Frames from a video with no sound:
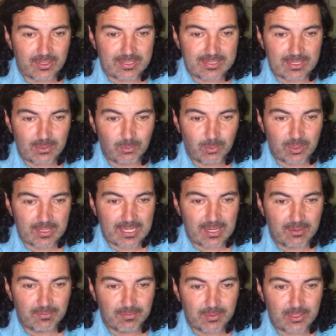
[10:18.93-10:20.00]
It didn't work
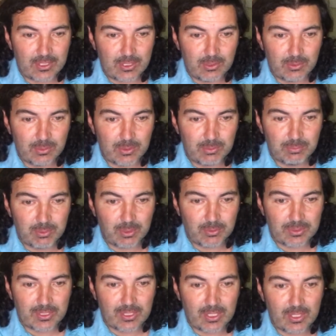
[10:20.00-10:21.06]
out for you. You
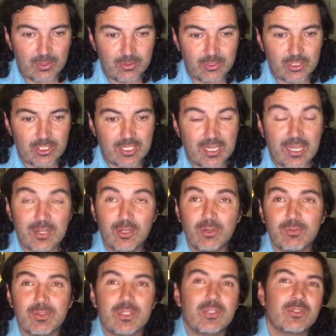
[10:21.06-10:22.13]
broke the code. She got
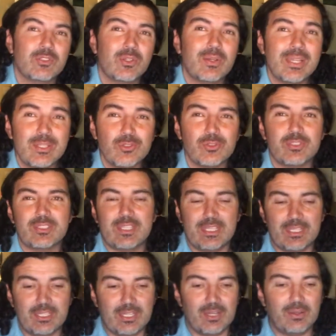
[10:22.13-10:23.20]
over you. So
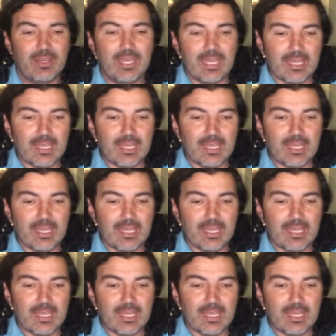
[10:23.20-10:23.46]
interesting, you know.